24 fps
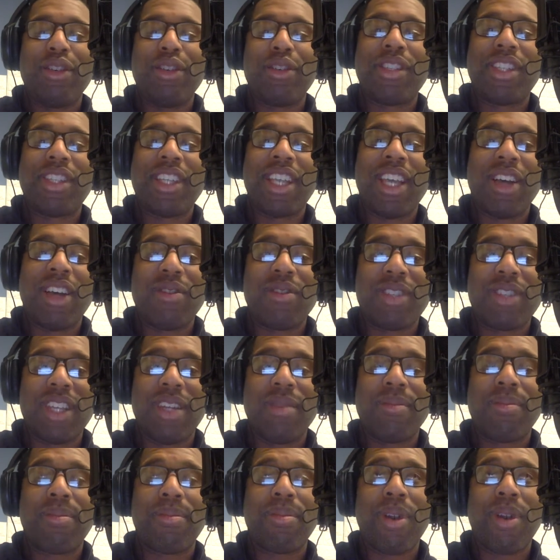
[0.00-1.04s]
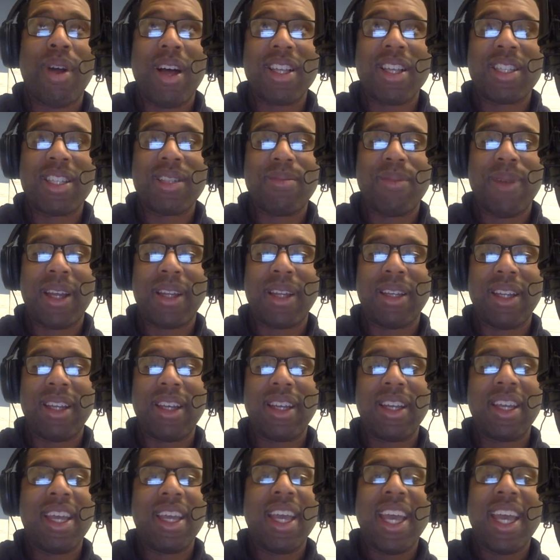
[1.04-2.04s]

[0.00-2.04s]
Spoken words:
your sales and prospecting.